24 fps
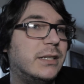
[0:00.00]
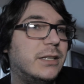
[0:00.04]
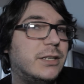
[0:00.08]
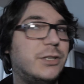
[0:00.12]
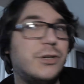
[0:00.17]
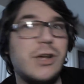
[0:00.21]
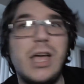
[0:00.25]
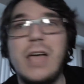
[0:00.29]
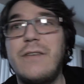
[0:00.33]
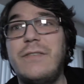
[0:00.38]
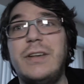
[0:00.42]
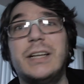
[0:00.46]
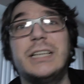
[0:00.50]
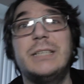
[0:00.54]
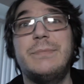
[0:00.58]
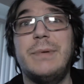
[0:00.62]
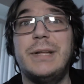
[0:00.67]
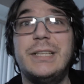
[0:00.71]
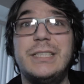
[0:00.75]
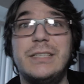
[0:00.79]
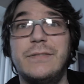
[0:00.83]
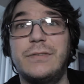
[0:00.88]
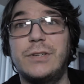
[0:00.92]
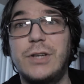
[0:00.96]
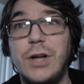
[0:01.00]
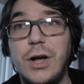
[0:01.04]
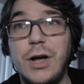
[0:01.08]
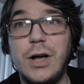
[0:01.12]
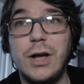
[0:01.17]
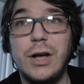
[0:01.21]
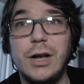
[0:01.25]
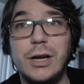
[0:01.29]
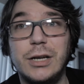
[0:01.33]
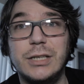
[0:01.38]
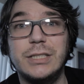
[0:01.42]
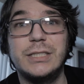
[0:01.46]
driving expensive
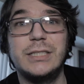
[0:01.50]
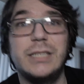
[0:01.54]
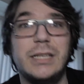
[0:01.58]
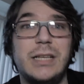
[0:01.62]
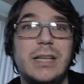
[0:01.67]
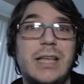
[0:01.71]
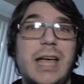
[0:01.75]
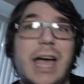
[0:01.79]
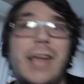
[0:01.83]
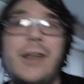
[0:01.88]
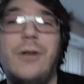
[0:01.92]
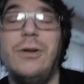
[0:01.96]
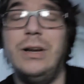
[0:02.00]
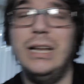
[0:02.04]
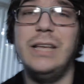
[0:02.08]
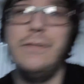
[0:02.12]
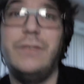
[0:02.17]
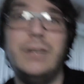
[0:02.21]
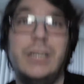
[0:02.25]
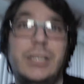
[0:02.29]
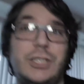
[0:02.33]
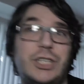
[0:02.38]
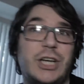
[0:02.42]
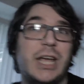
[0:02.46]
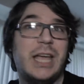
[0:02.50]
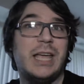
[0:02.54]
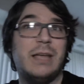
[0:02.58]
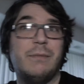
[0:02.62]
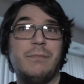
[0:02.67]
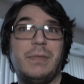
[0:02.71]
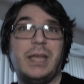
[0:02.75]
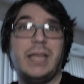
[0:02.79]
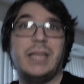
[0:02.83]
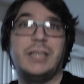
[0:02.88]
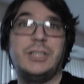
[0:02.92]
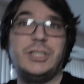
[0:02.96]
cars. I don't live in a
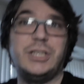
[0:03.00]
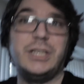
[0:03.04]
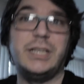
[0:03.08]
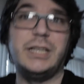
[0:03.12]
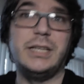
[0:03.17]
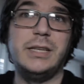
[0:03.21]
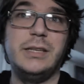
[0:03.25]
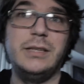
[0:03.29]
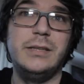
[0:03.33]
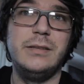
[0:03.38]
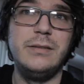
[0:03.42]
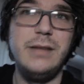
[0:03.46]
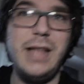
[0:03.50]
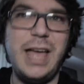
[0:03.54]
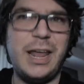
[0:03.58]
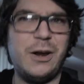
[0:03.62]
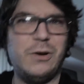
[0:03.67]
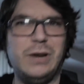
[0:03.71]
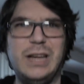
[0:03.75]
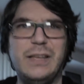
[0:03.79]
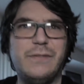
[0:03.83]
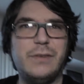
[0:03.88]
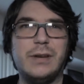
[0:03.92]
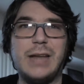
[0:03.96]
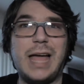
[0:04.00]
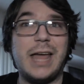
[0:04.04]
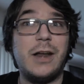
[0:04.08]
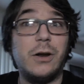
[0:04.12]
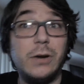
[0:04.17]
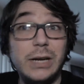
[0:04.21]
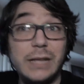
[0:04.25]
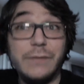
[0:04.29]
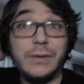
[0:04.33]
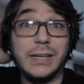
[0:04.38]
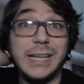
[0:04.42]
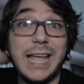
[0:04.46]
giant mansion. I don't live in
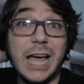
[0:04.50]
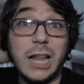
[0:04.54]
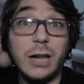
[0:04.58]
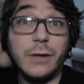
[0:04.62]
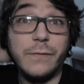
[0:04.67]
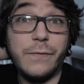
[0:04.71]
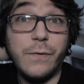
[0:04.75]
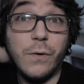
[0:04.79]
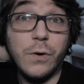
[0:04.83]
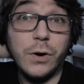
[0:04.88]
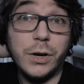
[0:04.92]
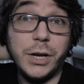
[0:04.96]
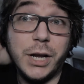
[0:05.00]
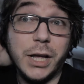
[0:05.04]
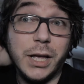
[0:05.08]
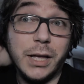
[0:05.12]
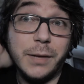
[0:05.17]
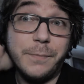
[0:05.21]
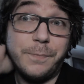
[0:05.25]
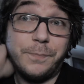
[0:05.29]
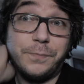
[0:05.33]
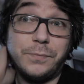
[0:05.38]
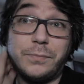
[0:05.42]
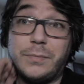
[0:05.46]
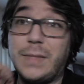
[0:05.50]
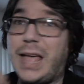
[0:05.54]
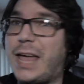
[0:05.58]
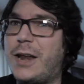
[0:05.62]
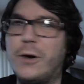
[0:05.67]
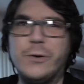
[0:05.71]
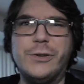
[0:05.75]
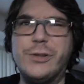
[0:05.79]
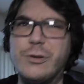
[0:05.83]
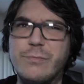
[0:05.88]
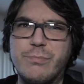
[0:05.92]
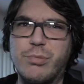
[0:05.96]
California. I
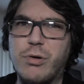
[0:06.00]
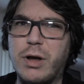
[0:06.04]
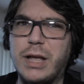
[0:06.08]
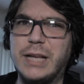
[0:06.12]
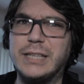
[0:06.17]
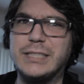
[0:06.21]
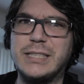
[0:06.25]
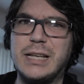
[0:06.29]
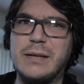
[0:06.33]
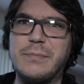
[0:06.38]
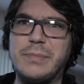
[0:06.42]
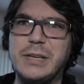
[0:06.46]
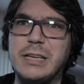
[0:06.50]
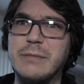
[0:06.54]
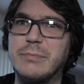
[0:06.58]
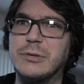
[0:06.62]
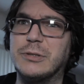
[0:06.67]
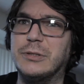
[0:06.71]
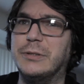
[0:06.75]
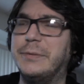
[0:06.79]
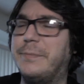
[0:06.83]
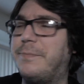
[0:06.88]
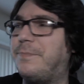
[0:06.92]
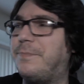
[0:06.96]
don't do pranks on people.